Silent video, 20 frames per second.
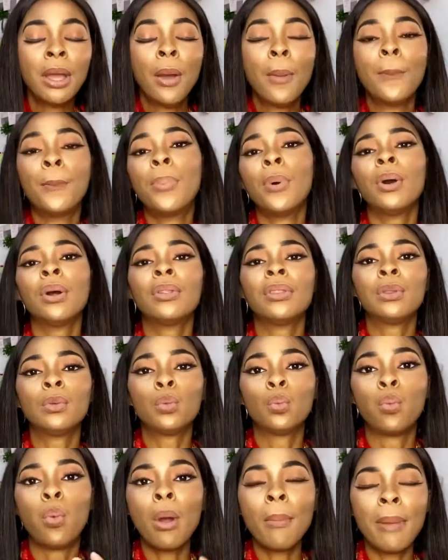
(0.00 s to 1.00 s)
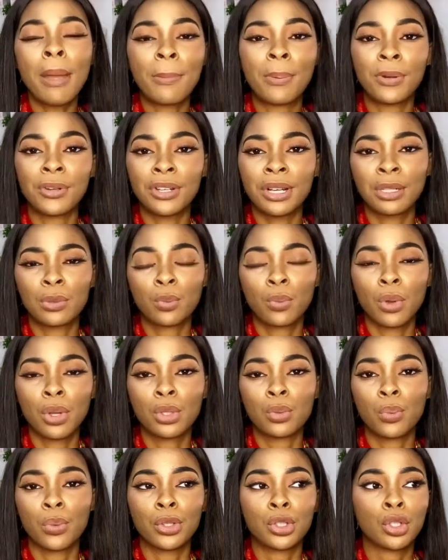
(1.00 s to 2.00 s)
But what my project
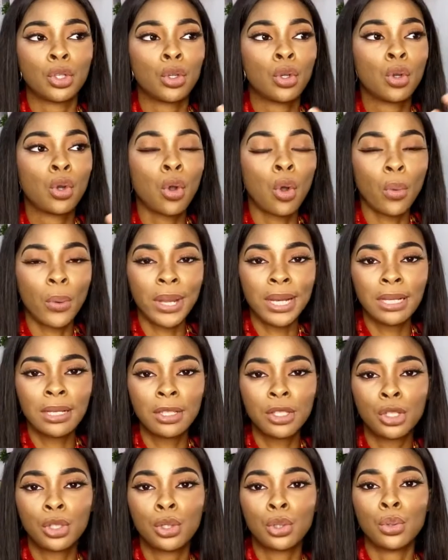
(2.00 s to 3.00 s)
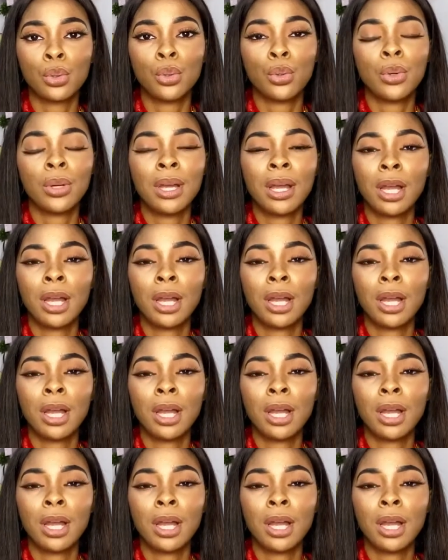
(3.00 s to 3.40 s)
was going to